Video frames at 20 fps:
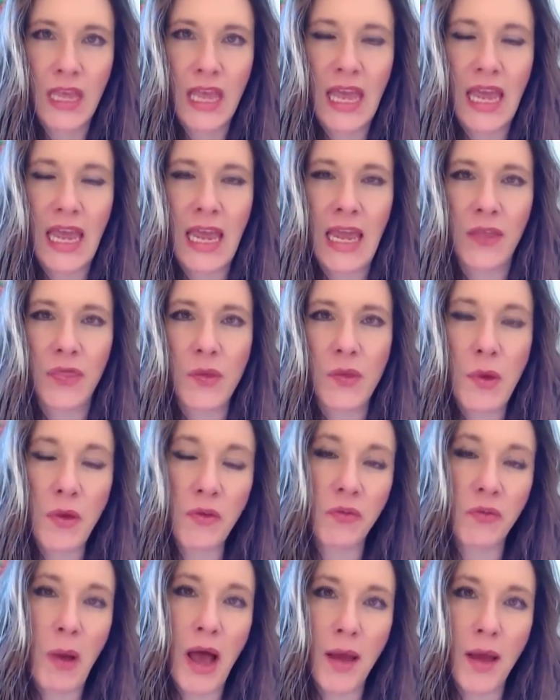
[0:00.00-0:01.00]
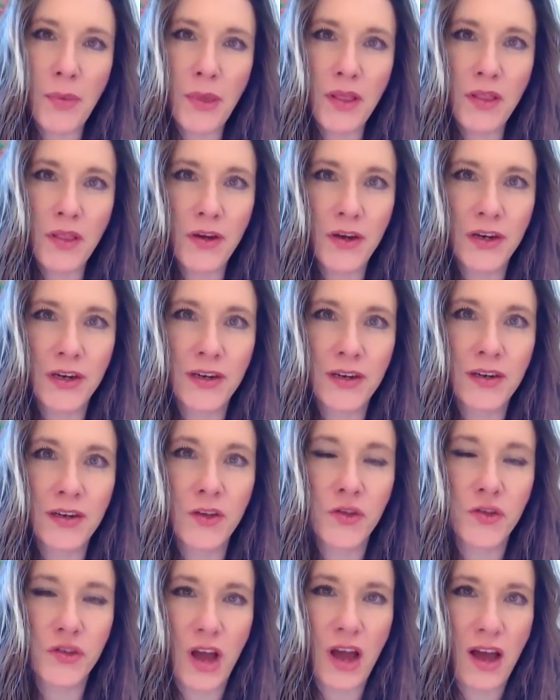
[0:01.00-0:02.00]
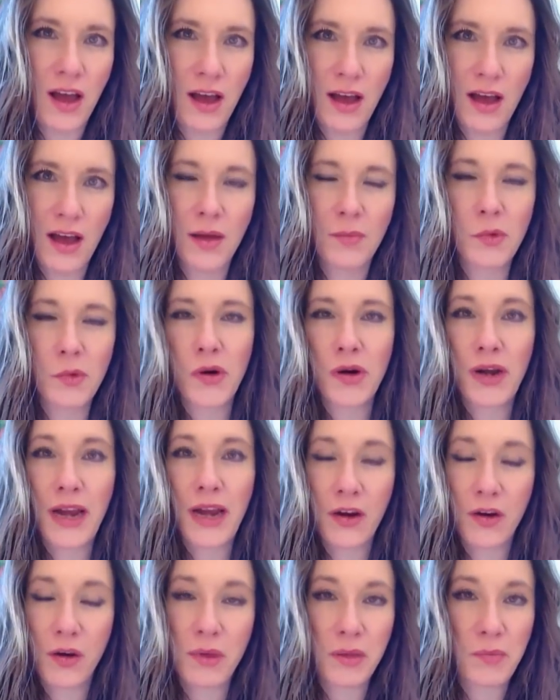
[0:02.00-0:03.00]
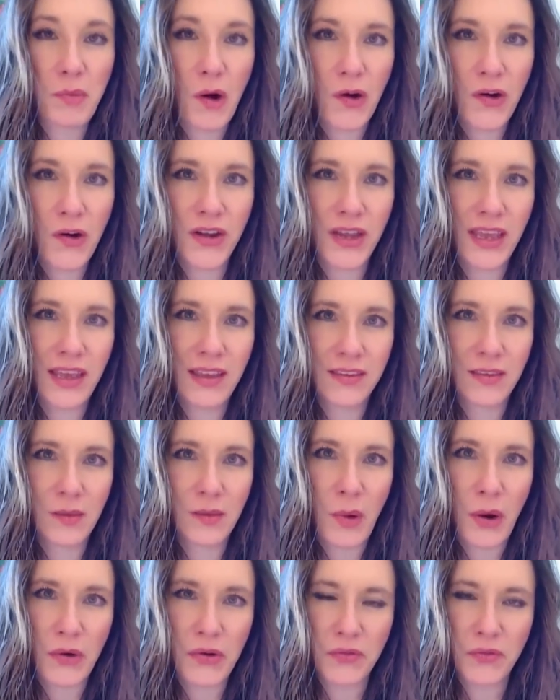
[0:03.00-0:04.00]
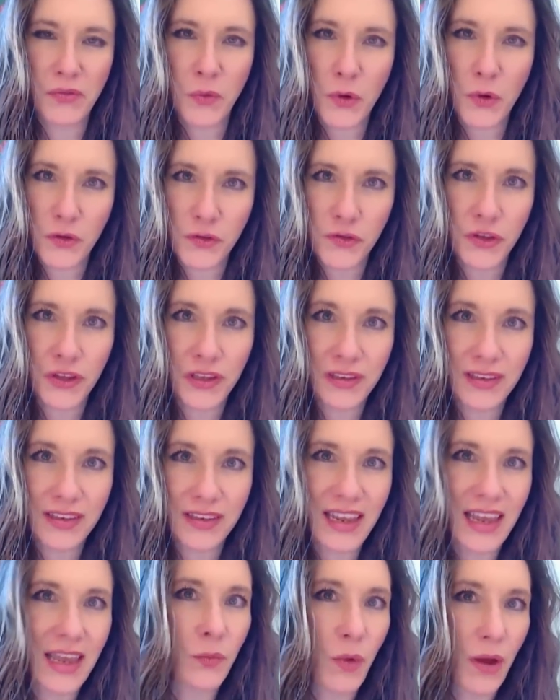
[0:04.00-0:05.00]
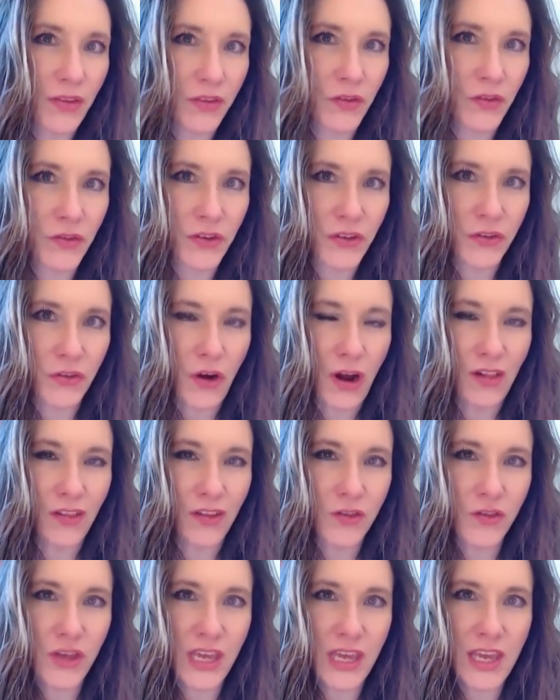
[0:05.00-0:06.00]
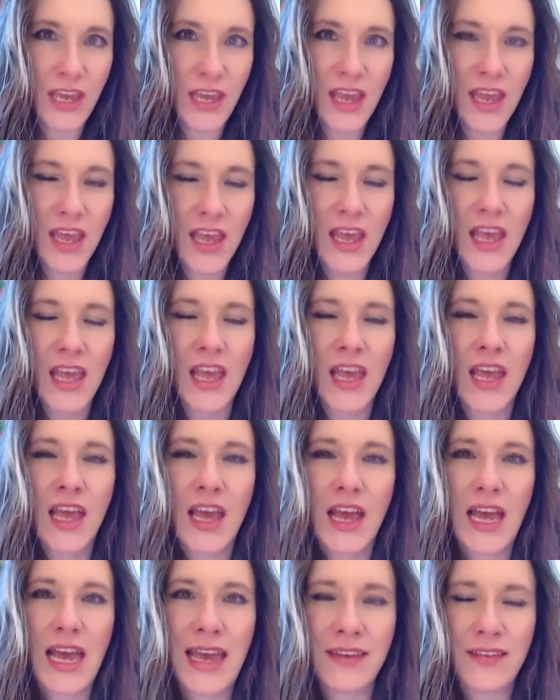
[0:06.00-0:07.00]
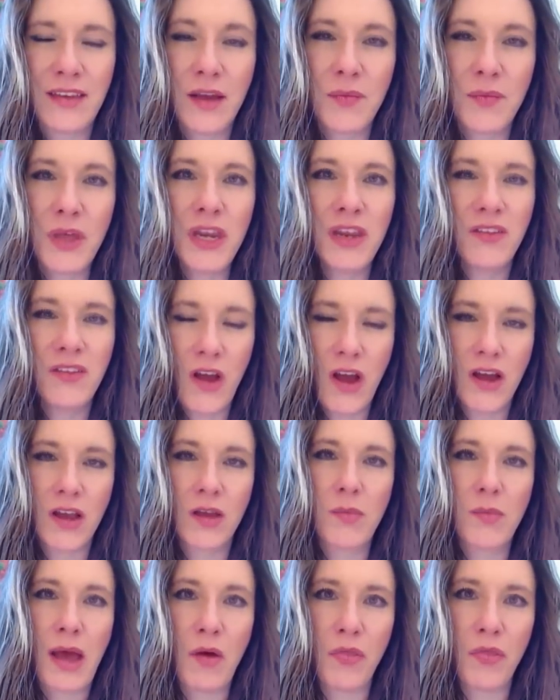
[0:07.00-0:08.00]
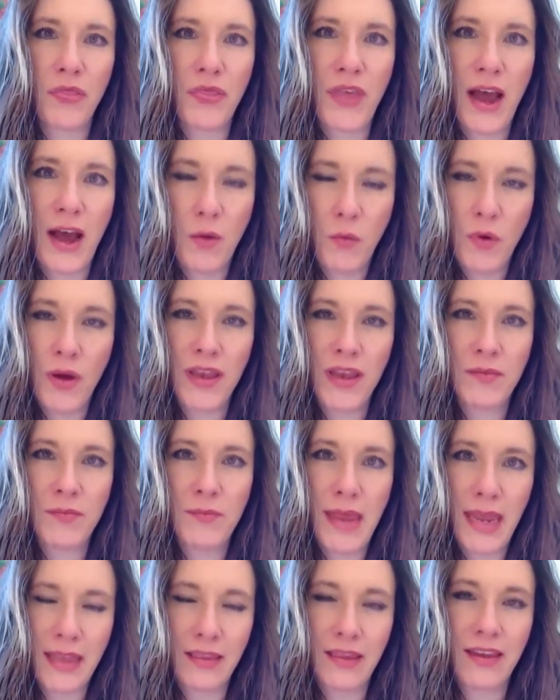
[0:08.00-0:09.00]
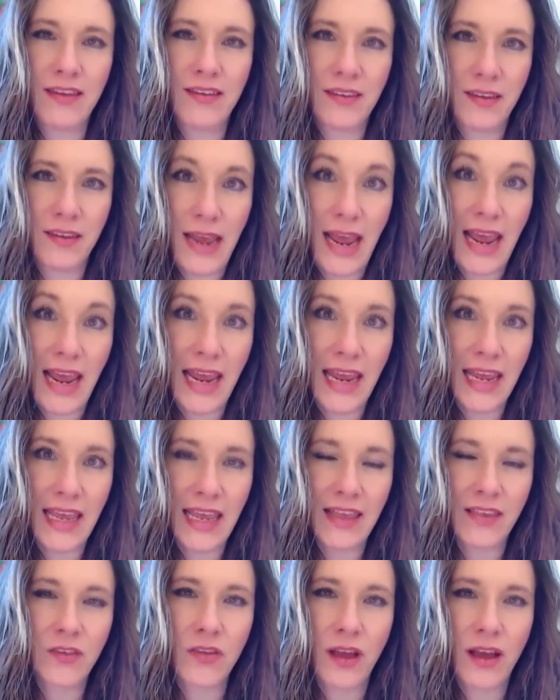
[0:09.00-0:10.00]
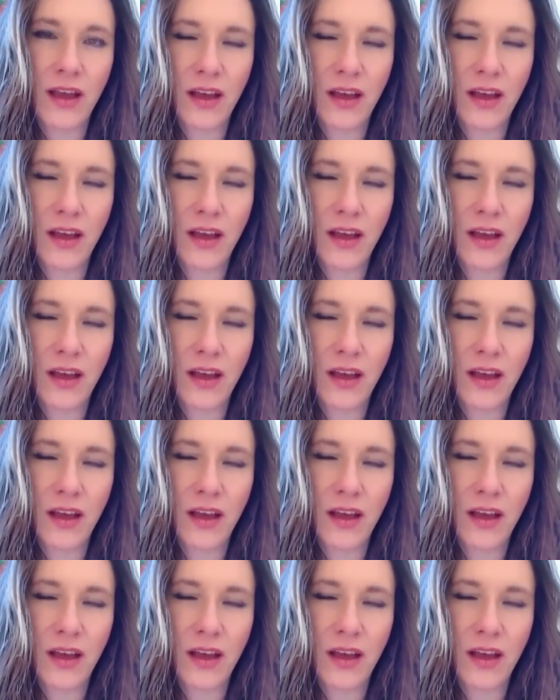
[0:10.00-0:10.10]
And the most popular Saham or Arabic part is the part of fortune in Western astrology. And I'm going to talk about that one mainly today. It's